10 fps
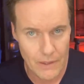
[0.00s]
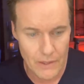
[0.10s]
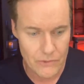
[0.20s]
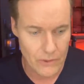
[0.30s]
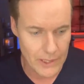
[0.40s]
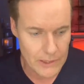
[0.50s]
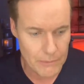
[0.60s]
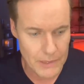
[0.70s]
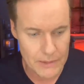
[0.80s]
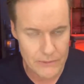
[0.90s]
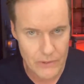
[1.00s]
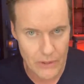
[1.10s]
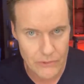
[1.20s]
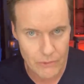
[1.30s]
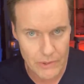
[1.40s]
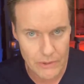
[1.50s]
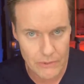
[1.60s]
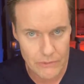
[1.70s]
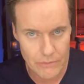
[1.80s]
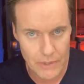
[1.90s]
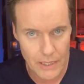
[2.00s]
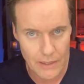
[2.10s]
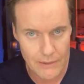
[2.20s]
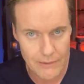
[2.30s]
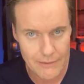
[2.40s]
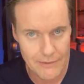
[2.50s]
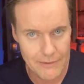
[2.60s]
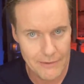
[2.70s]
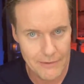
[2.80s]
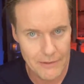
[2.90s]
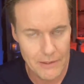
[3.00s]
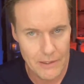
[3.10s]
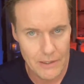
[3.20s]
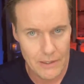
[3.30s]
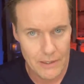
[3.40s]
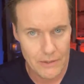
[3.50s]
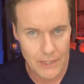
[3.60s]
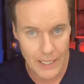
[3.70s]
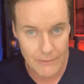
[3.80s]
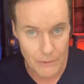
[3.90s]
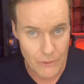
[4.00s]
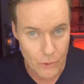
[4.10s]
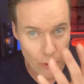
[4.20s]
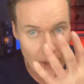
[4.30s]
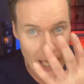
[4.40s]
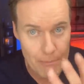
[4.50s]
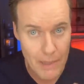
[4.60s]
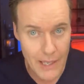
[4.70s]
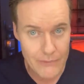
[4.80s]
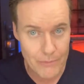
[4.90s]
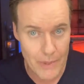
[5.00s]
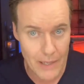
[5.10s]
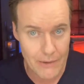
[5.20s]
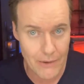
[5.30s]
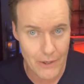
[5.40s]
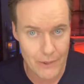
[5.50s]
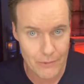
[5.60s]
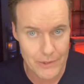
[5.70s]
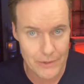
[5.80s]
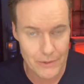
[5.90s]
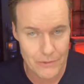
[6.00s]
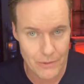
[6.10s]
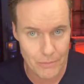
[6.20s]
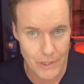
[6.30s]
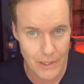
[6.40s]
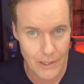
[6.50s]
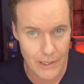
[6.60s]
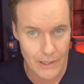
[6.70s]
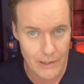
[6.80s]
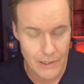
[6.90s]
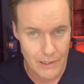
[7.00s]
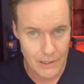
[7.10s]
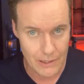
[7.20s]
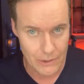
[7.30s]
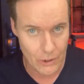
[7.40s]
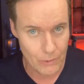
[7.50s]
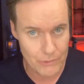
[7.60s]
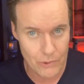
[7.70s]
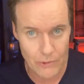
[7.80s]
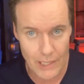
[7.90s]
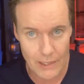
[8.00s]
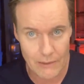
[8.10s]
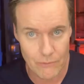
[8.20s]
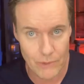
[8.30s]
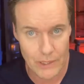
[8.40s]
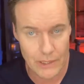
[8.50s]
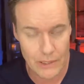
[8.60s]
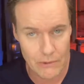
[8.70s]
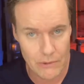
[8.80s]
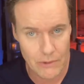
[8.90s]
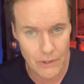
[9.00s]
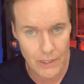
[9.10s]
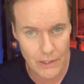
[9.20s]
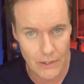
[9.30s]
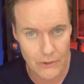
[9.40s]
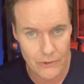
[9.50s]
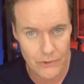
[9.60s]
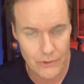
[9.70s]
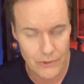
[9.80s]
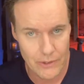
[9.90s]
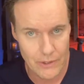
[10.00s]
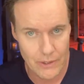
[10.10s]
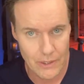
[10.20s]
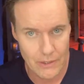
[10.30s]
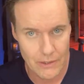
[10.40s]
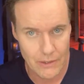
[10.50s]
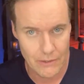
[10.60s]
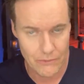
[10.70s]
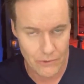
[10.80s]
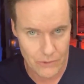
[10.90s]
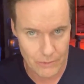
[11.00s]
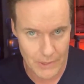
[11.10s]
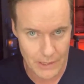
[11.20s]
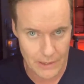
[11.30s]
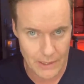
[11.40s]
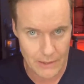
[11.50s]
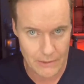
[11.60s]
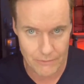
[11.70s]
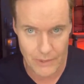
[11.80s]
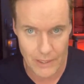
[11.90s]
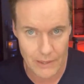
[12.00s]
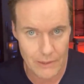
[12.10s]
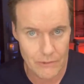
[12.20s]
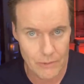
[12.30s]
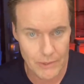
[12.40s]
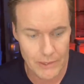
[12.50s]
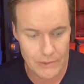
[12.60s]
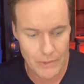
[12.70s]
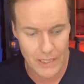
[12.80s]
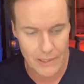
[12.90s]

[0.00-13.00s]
So let them be disgusted with the new supply. They're going to have to throw that mask back on with the new supply and comb through that rickety old garage and social media again to find their replacement. It